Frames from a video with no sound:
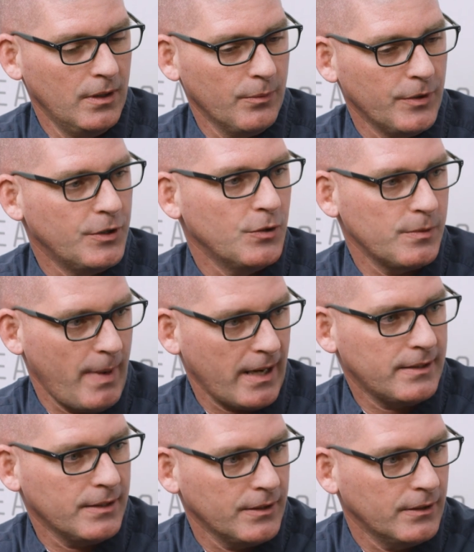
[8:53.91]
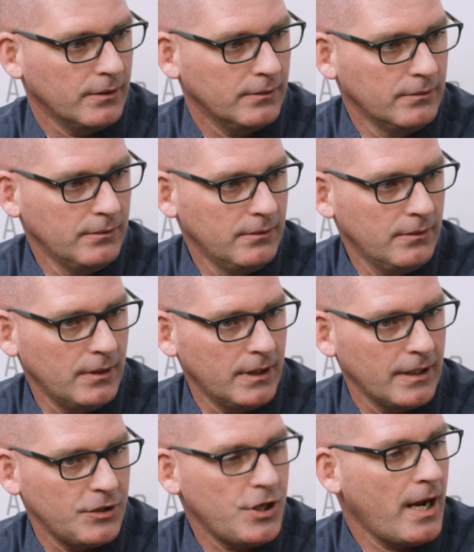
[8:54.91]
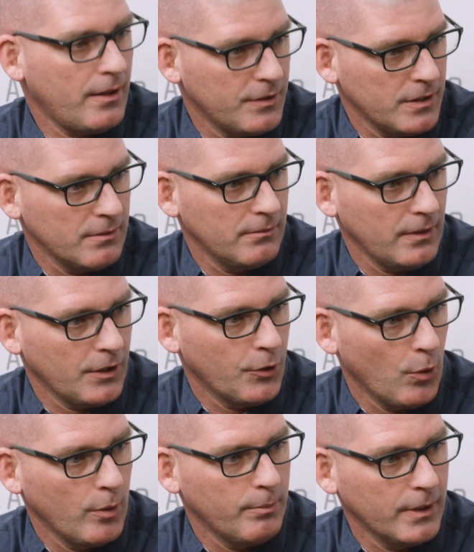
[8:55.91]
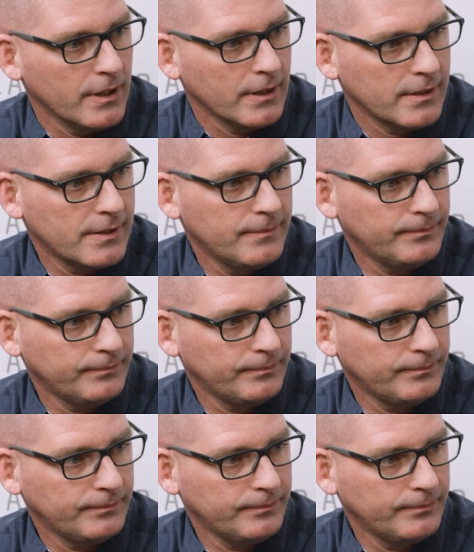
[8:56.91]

reduce bacterial challenge in growing pigs.